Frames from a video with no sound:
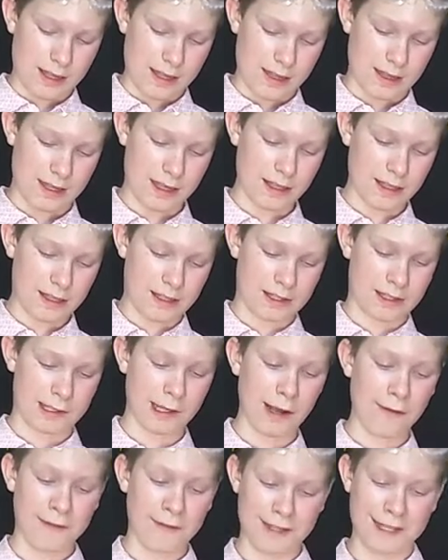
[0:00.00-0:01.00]
the
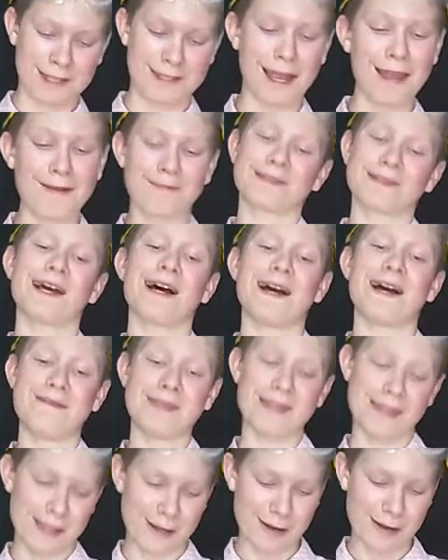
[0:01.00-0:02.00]
stuff at the same time
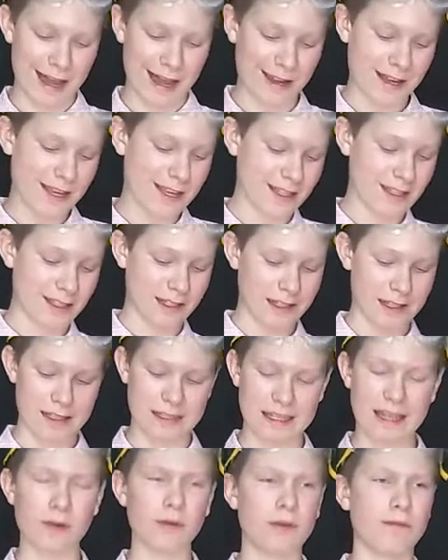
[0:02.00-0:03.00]
and then you add it.
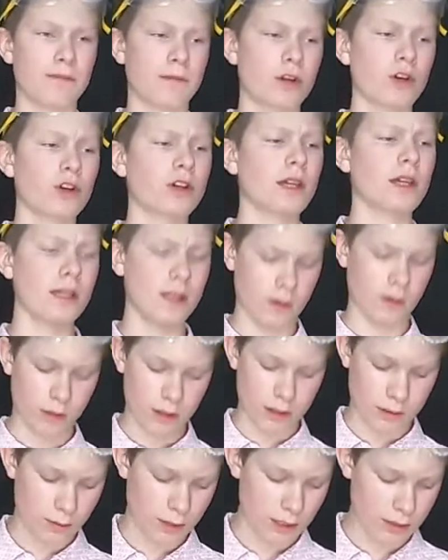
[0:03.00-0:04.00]
It's like when cooking, you
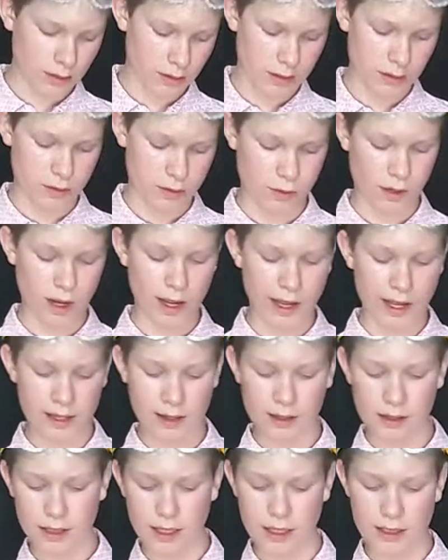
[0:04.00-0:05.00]
always want to do the dry
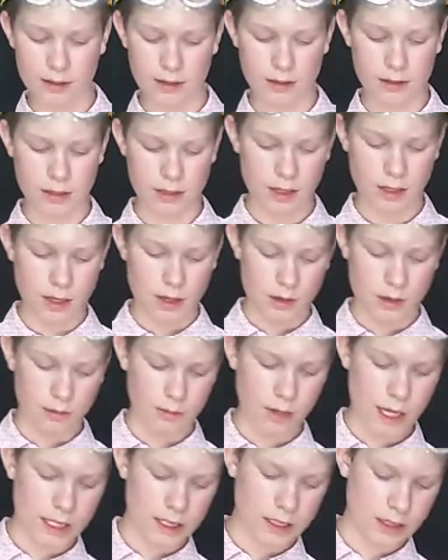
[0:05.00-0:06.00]
and
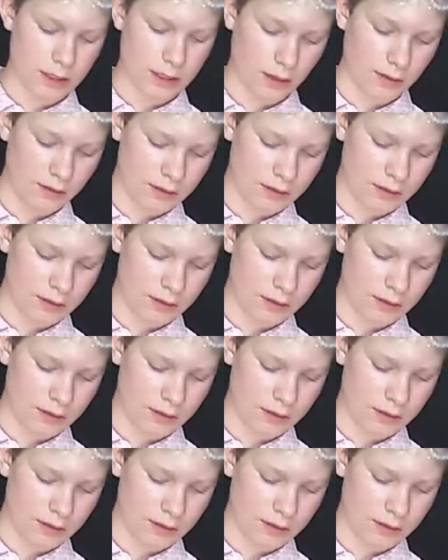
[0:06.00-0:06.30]
wet stuff